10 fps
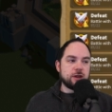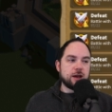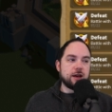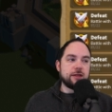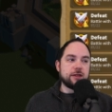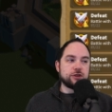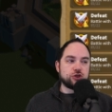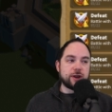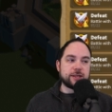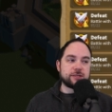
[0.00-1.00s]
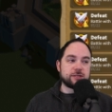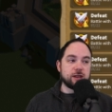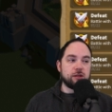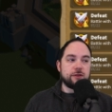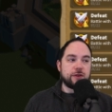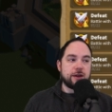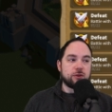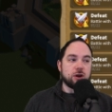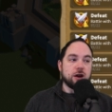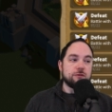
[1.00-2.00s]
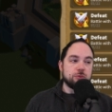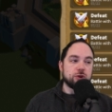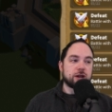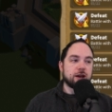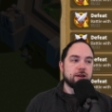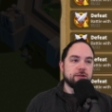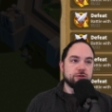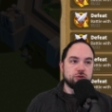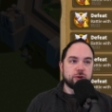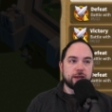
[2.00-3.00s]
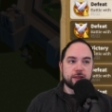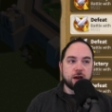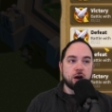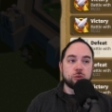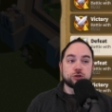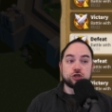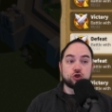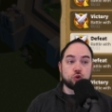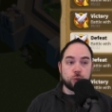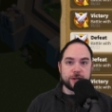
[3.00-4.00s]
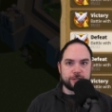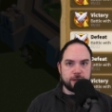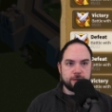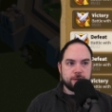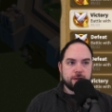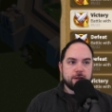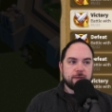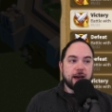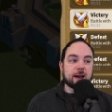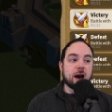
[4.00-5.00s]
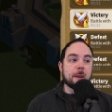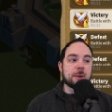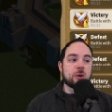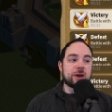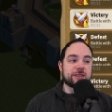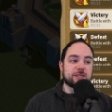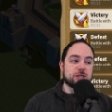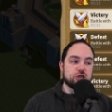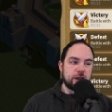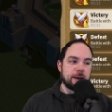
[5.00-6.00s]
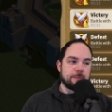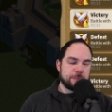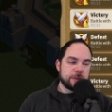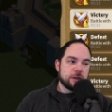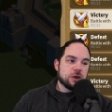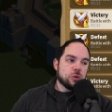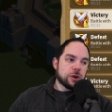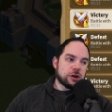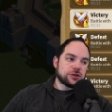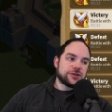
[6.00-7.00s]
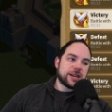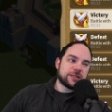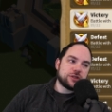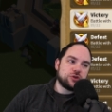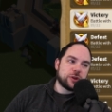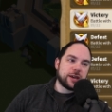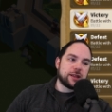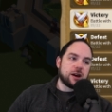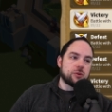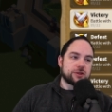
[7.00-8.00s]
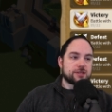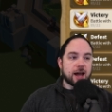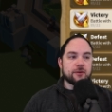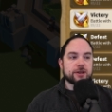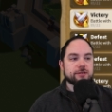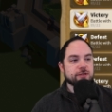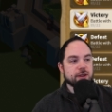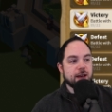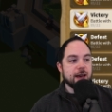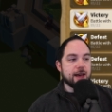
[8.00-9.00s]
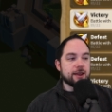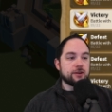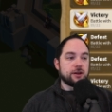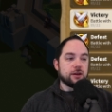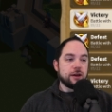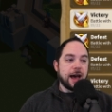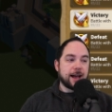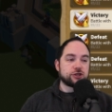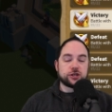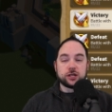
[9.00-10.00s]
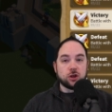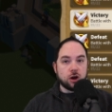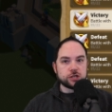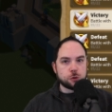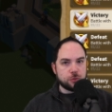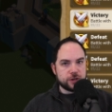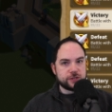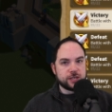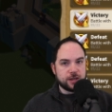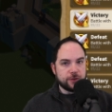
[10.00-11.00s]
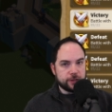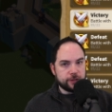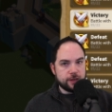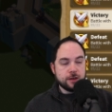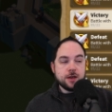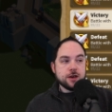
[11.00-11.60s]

Uh, trades still in favor of Boudica Zhuge Liang, which is crazy. That combo is the jam. We also tested Zhuge Liang with Cyrus, and actually lost pretty significantly.